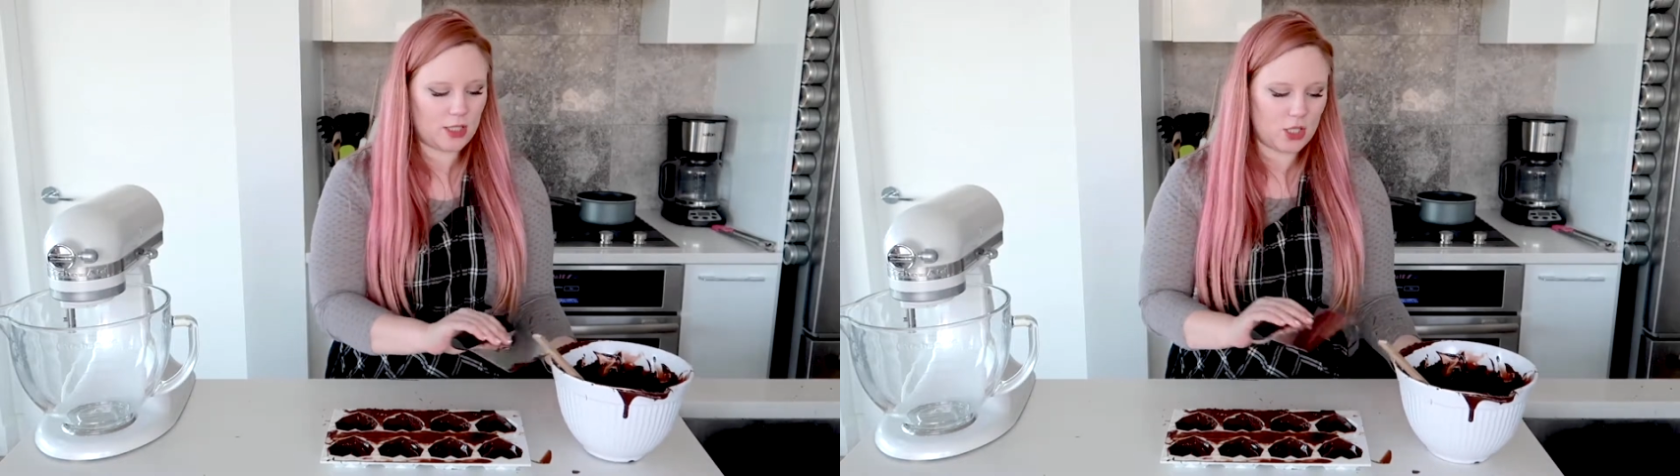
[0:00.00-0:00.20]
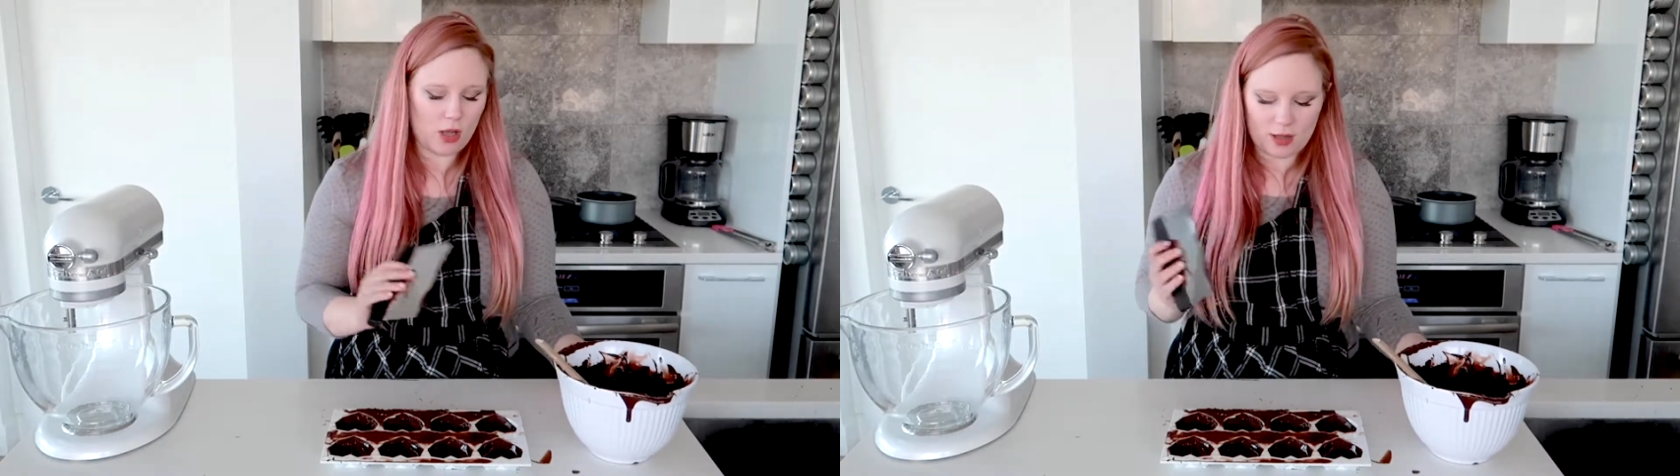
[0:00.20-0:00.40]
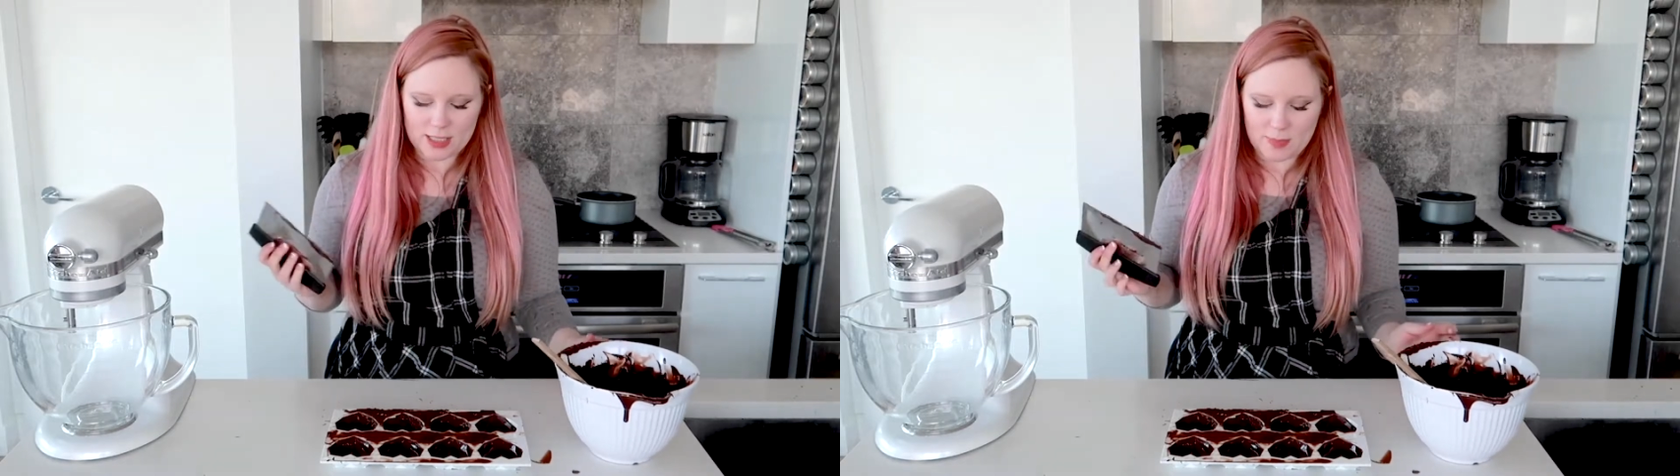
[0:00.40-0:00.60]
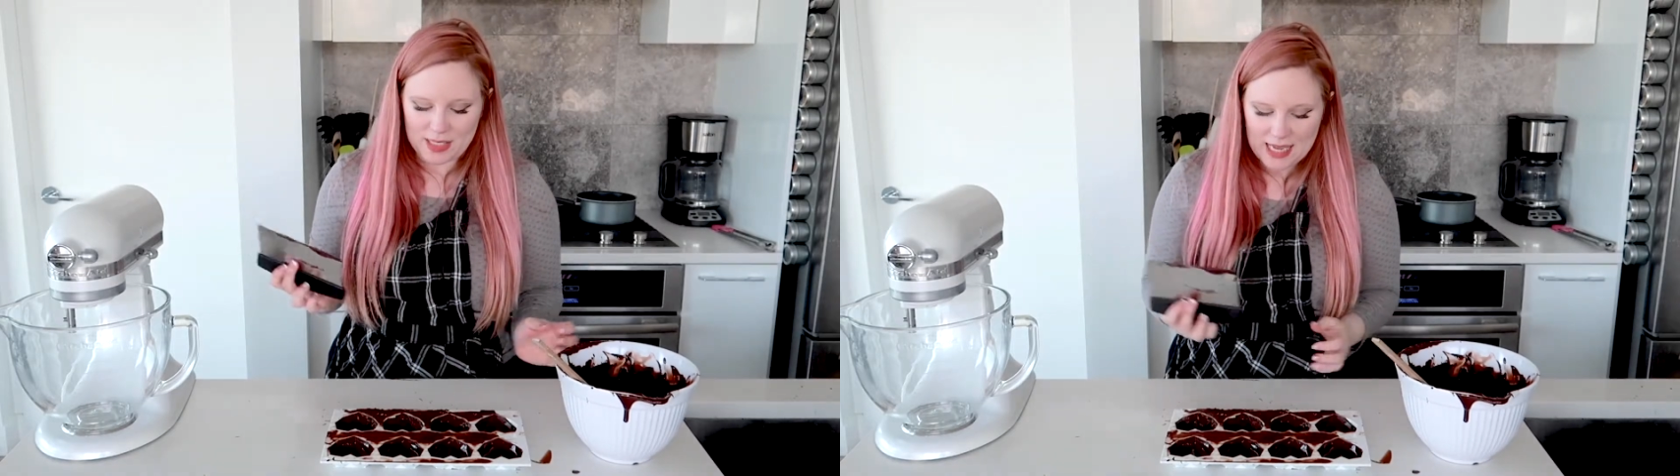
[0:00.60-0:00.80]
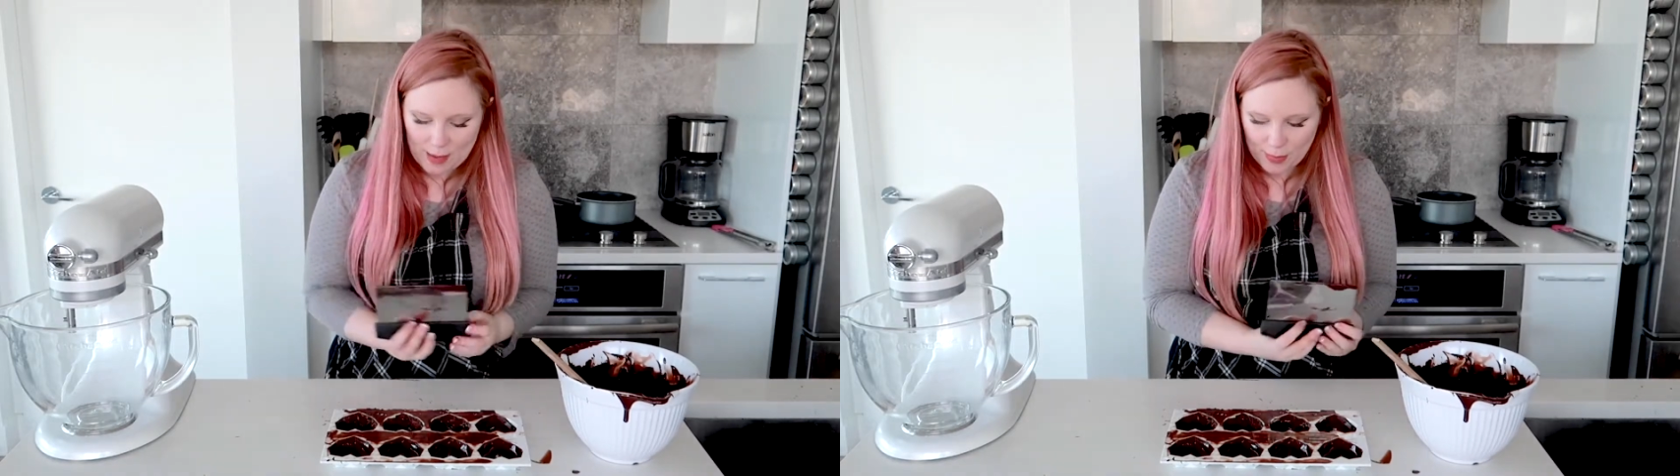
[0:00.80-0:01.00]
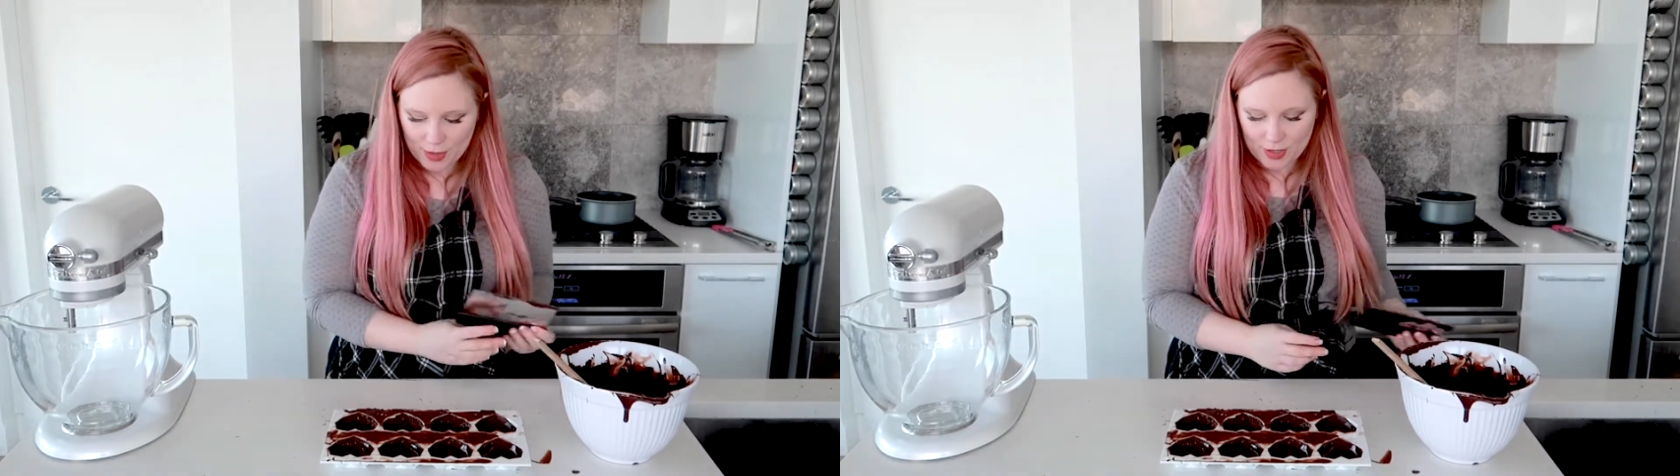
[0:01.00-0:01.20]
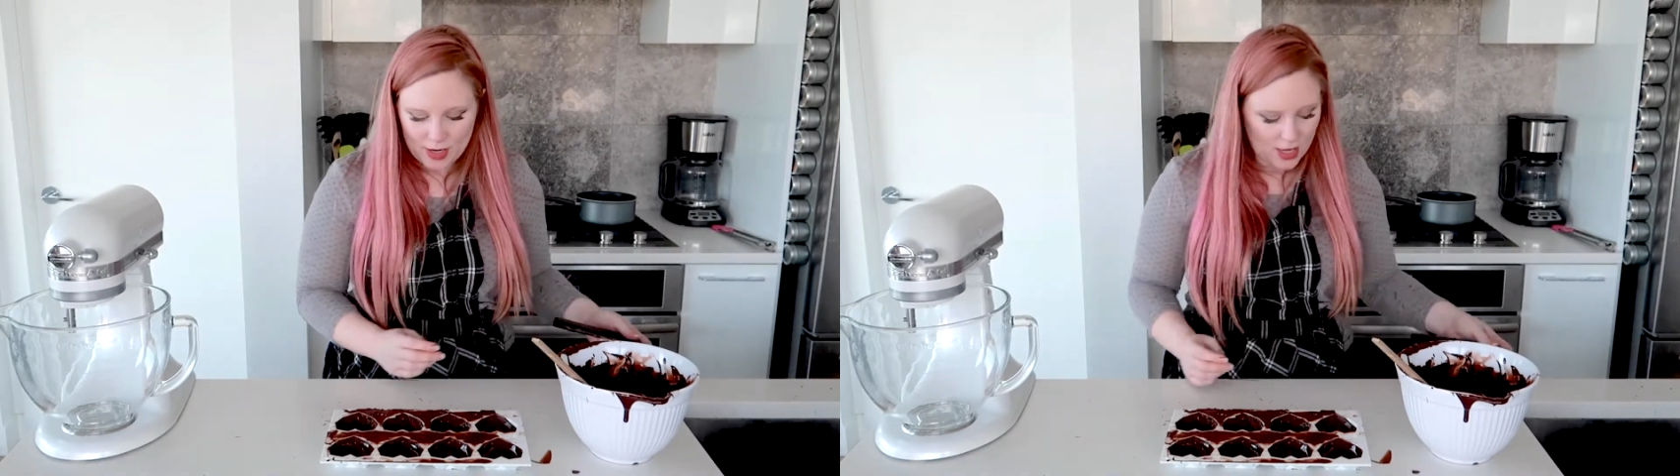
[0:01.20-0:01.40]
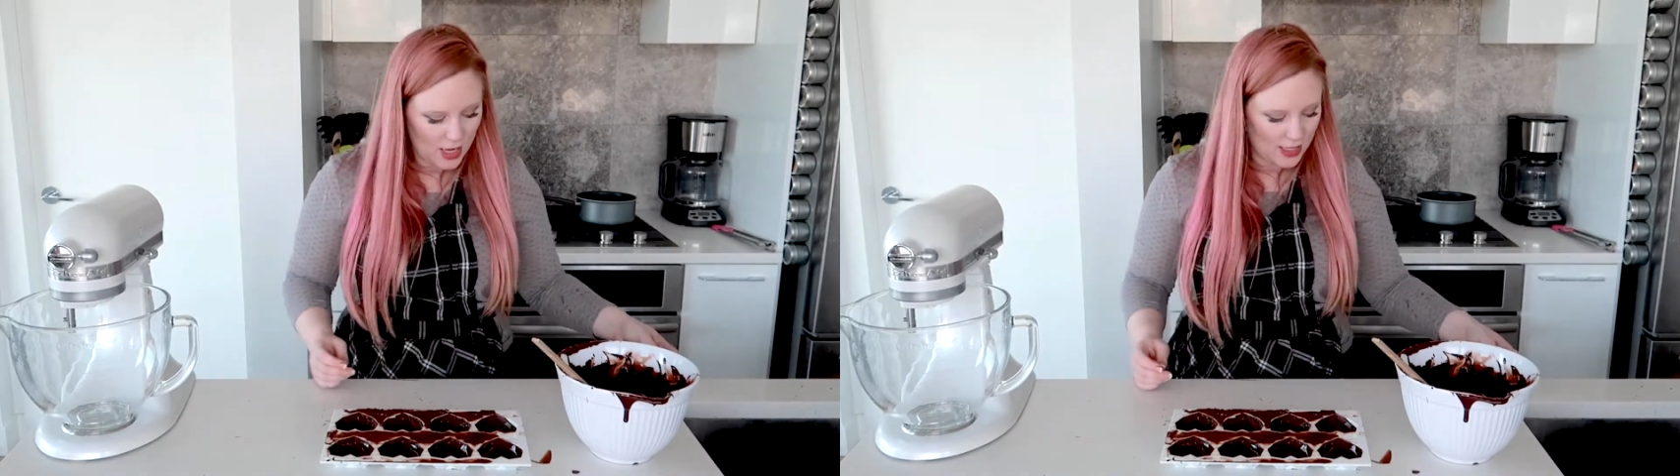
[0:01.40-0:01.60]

the chocolate has been tempered,